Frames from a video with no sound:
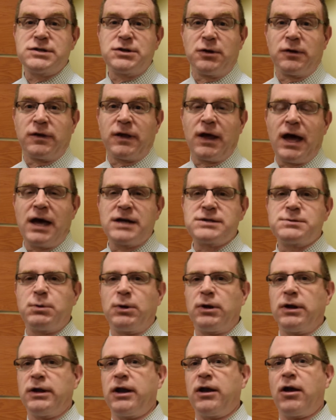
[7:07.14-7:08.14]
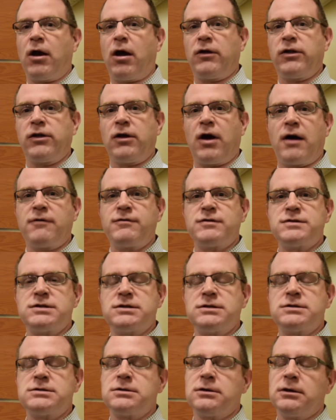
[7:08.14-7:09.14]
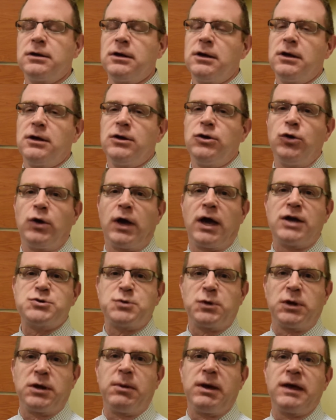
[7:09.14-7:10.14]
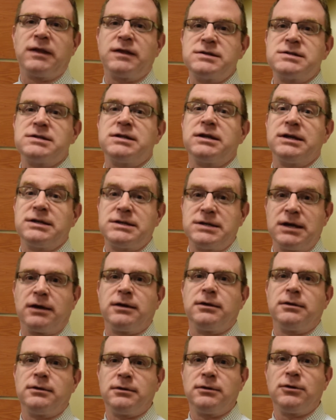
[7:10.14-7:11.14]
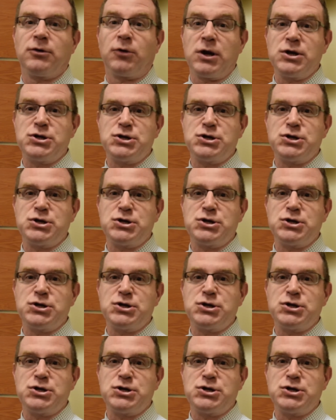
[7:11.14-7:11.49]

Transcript: here at the hospital and in all the offices. You guys really make this thing tick. It's a great